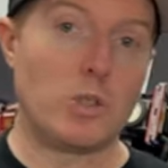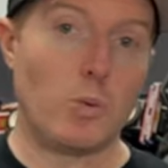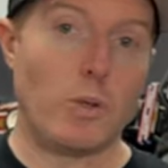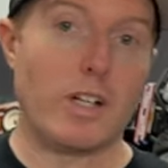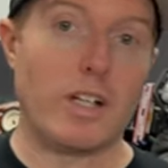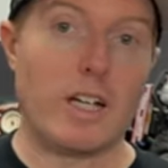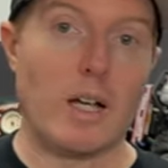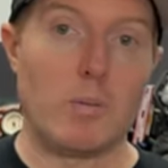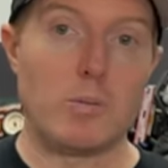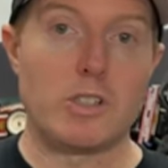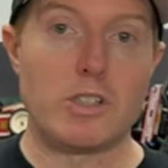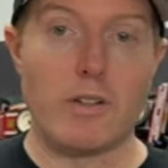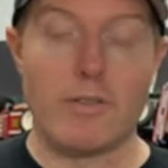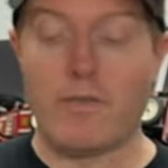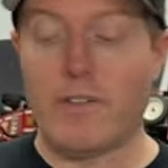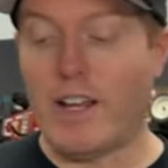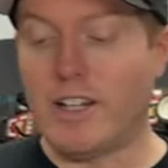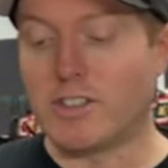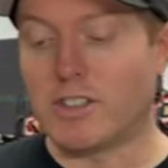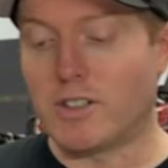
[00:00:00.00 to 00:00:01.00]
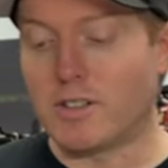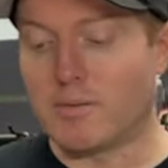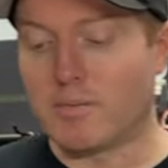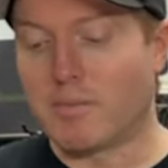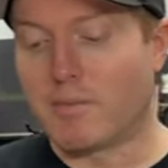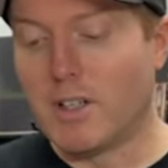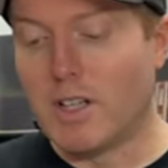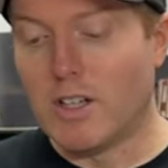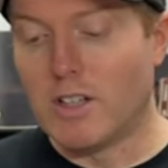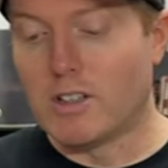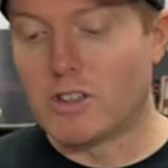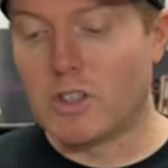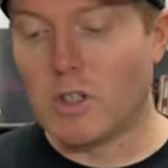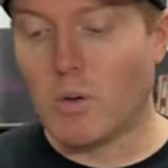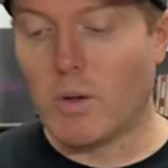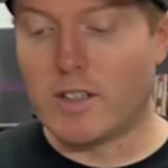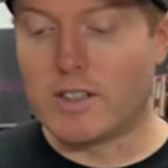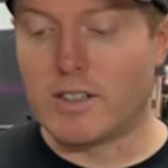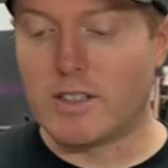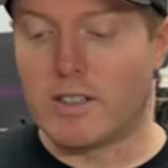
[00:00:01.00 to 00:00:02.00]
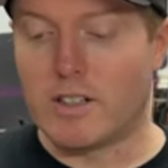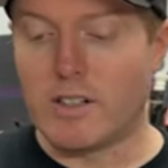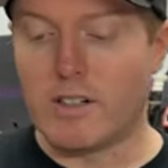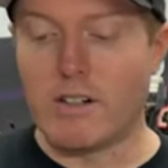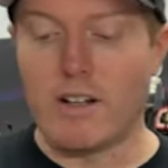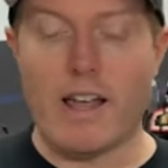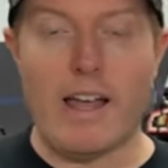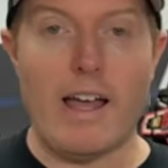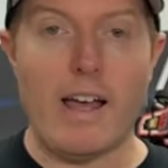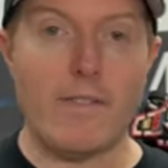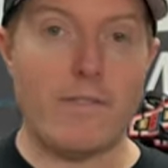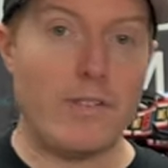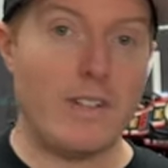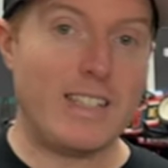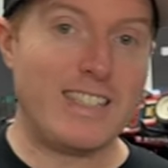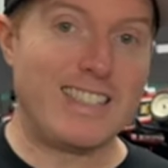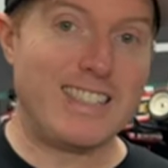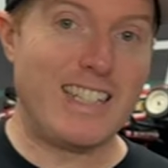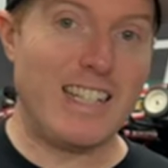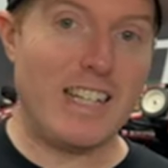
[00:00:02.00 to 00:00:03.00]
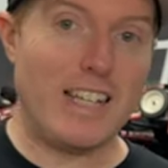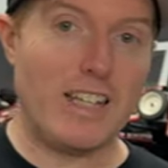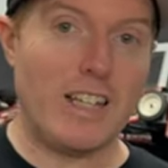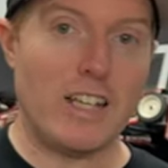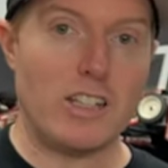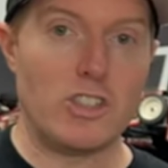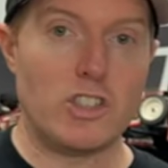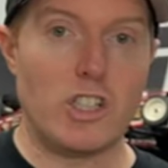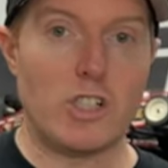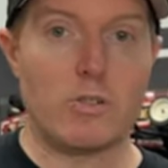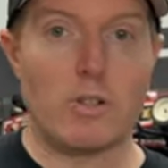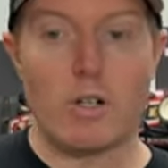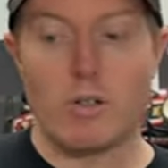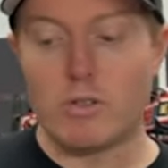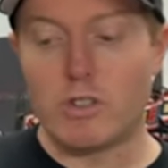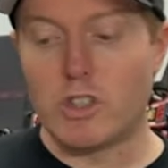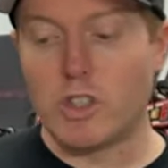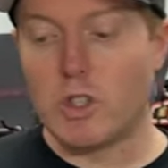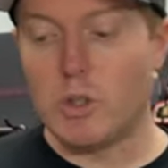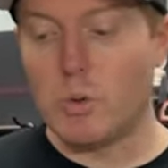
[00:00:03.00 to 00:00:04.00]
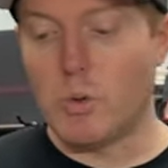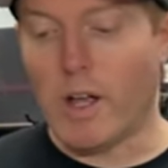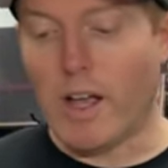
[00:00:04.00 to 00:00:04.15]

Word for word: when it comes to Phaser. So it's their F Z zero two